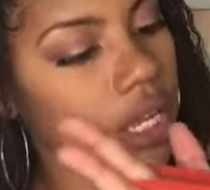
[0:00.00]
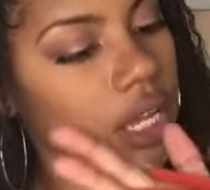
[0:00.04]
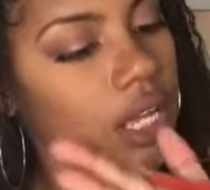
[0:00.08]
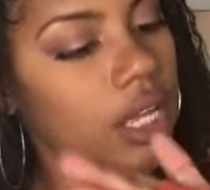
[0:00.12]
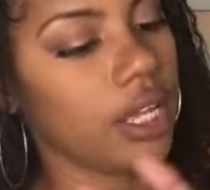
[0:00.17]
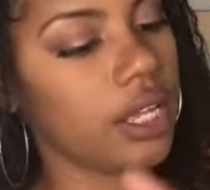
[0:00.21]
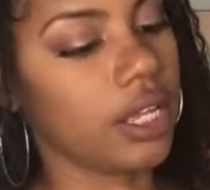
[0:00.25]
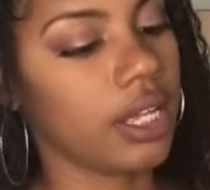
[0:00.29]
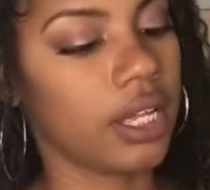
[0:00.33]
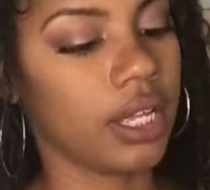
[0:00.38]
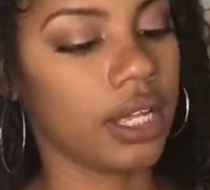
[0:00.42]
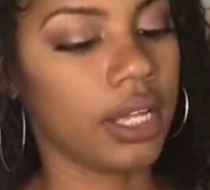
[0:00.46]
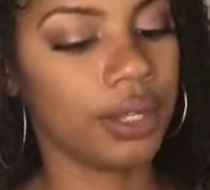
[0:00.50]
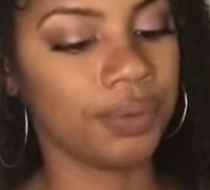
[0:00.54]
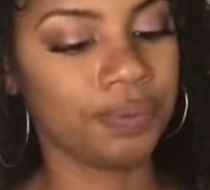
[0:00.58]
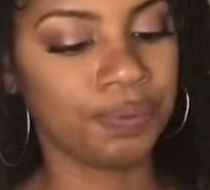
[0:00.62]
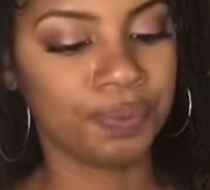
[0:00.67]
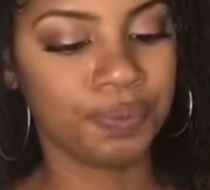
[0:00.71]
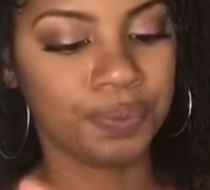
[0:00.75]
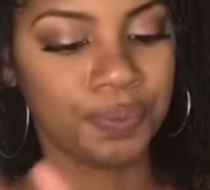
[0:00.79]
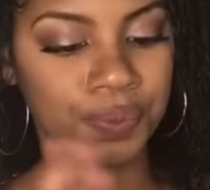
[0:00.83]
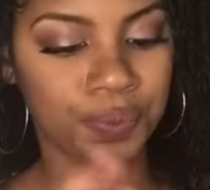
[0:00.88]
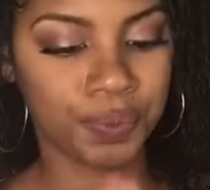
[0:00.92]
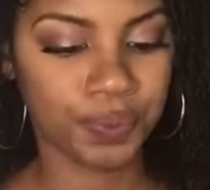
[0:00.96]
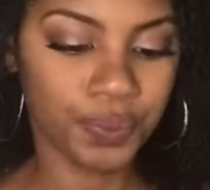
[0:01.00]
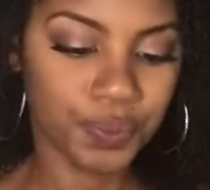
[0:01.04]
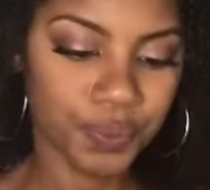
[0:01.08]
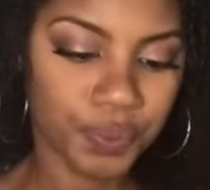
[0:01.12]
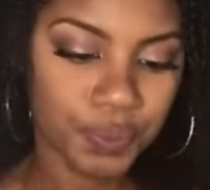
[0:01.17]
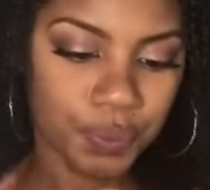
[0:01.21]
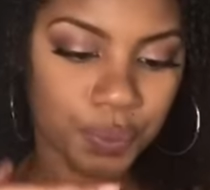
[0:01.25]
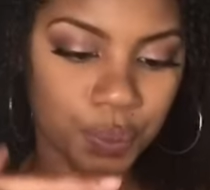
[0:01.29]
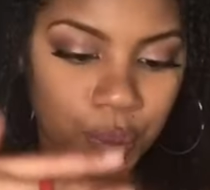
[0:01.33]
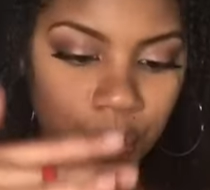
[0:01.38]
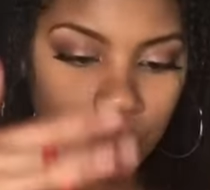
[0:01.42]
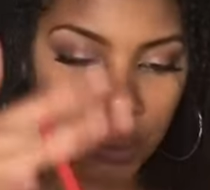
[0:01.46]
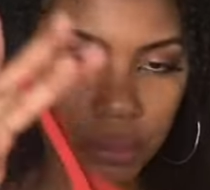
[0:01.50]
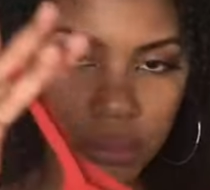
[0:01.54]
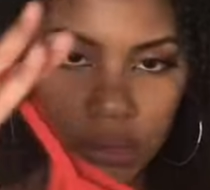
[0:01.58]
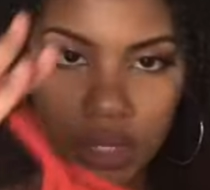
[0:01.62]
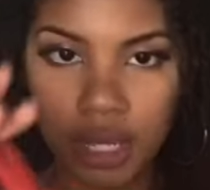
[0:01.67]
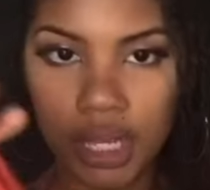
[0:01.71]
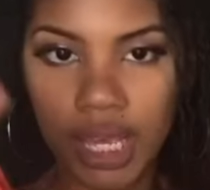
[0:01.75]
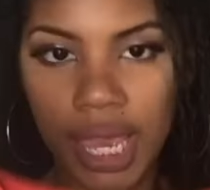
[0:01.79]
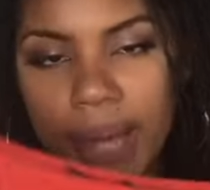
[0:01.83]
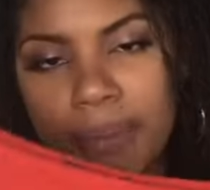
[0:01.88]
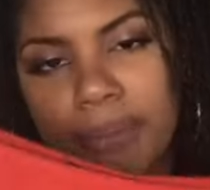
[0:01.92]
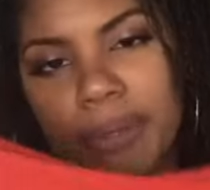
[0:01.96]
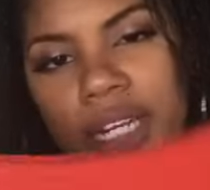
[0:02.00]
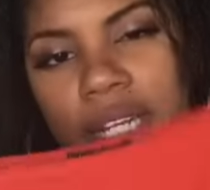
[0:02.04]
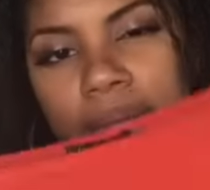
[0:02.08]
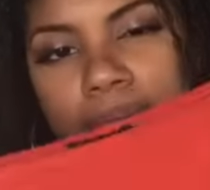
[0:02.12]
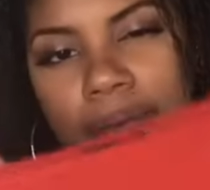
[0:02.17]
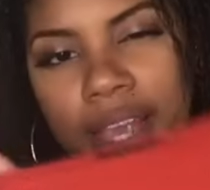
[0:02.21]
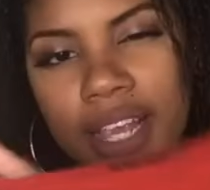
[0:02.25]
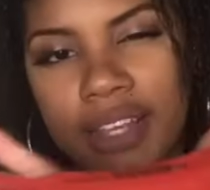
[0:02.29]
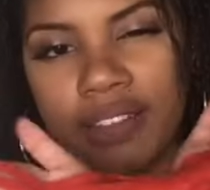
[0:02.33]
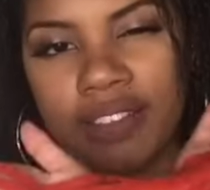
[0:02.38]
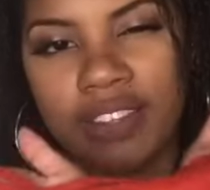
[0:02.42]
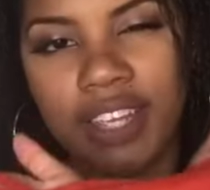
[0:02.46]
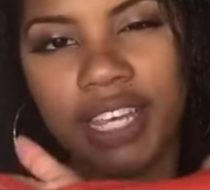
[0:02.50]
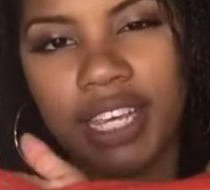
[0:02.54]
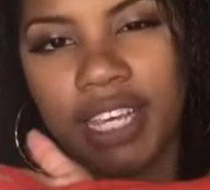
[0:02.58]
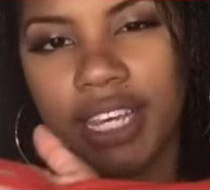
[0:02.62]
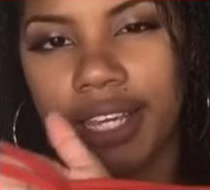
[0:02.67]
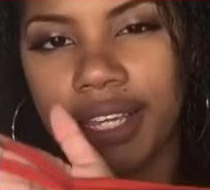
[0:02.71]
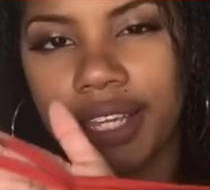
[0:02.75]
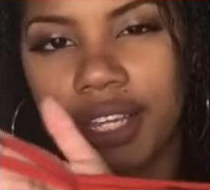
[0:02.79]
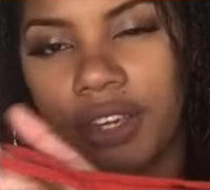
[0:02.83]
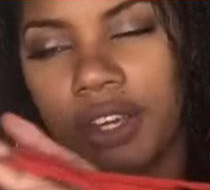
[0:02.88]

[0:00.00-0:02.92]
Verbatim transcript: um, yeah, pretty basic.